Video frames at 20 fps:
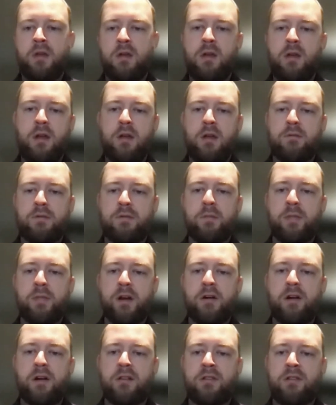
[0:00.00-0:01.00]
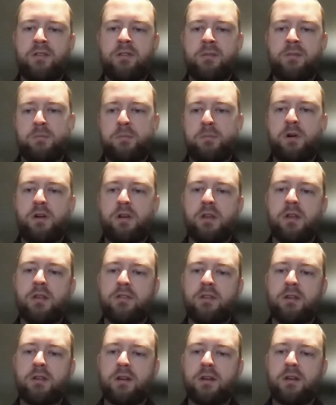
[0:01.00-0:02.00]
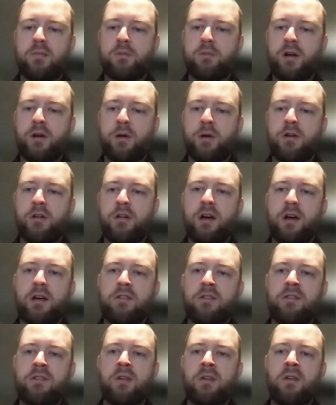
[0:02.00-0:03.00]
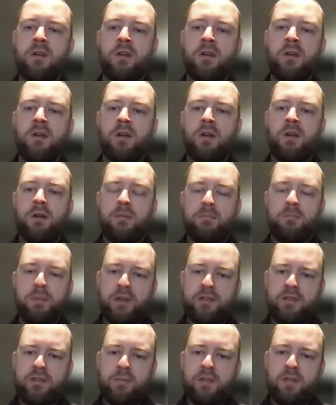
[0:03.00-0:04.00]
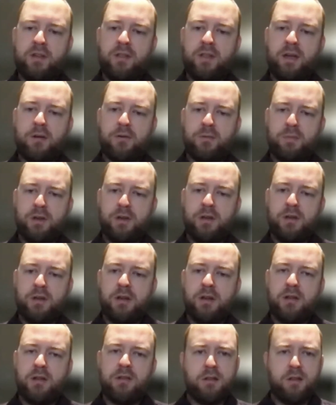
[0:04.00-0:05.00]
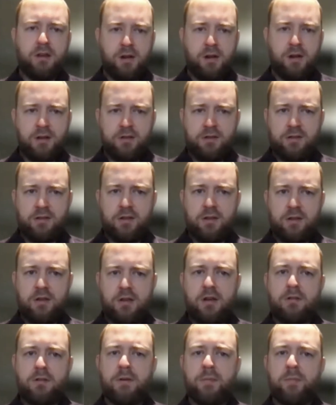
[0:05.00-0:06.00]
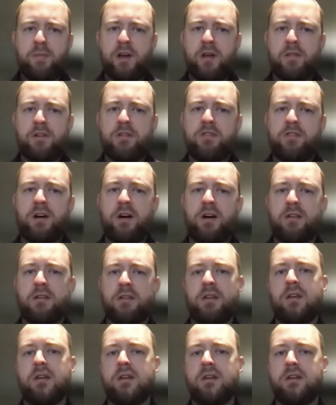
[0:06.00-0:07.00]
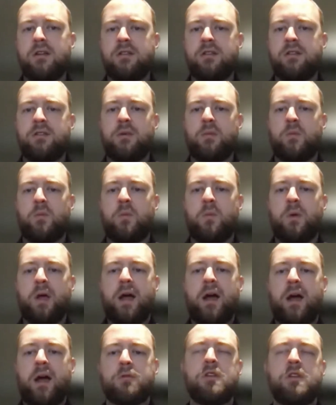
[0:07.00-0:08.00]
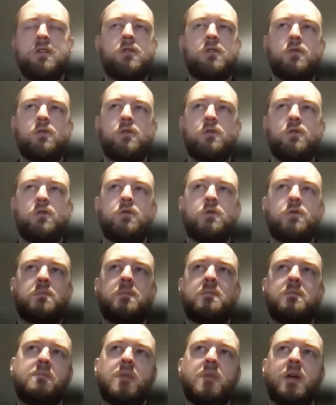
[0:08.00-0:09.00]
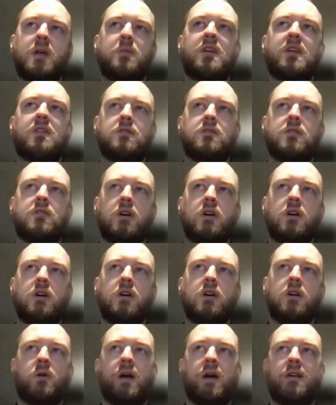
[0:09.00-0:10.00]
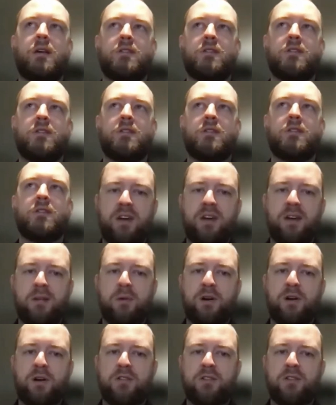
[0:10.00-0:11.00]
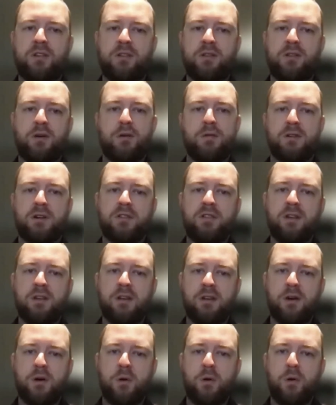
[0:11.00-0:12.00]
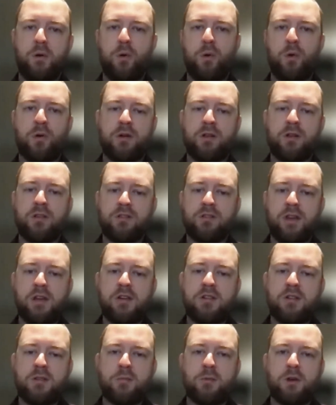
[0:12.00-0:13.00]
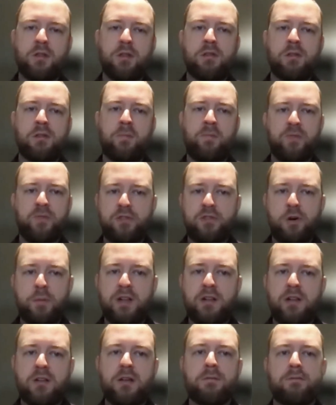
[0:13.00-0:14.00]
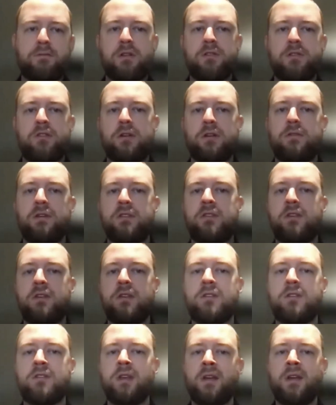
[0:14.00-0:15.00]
And from there, it's pretty easy to prioritize. But something that I would be kind of curious to hear from the others on is, how do you maybe know, as an AppSec person overseeing a whole organization with so many different services,